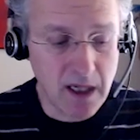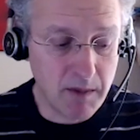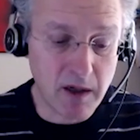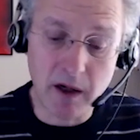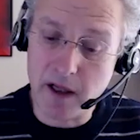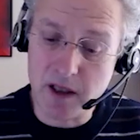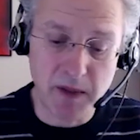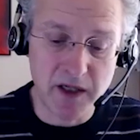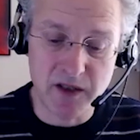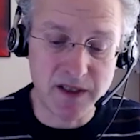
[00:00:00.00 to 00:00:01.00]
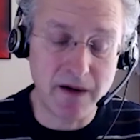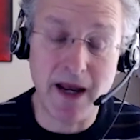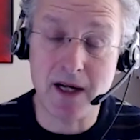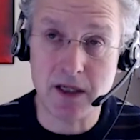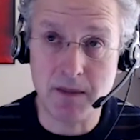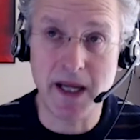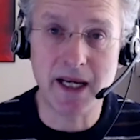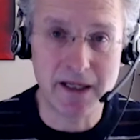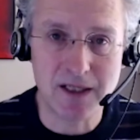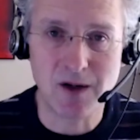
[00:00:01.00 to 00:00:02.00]
But a lot of those patients don't actually
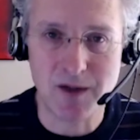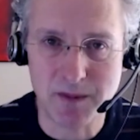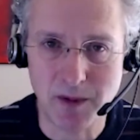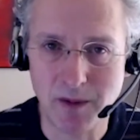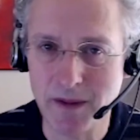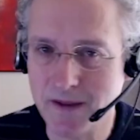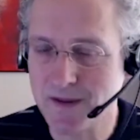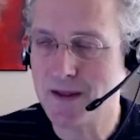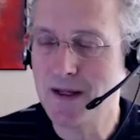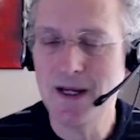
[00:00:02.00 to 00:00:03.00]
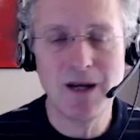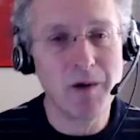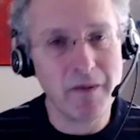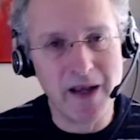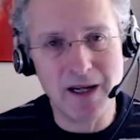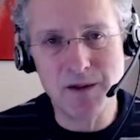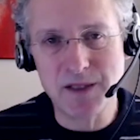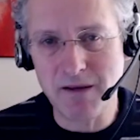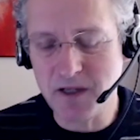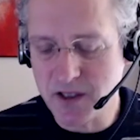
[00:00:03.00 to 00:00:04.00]
make it into hospital because when they lose
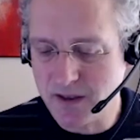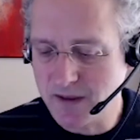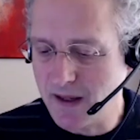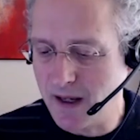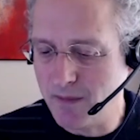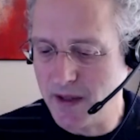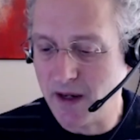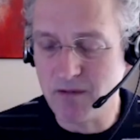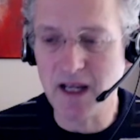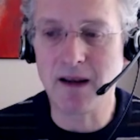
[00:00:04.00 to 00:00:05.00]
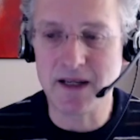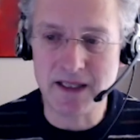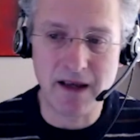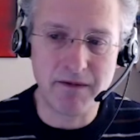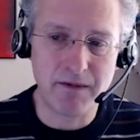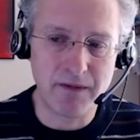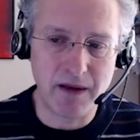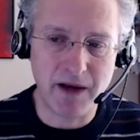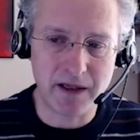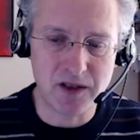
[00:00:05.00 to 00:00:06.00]
their vision, um, they don't realize they've
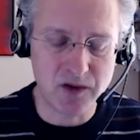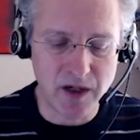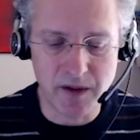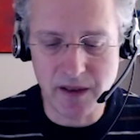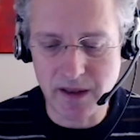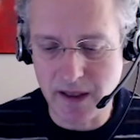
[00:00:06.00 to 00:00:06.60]
they've had a stroke.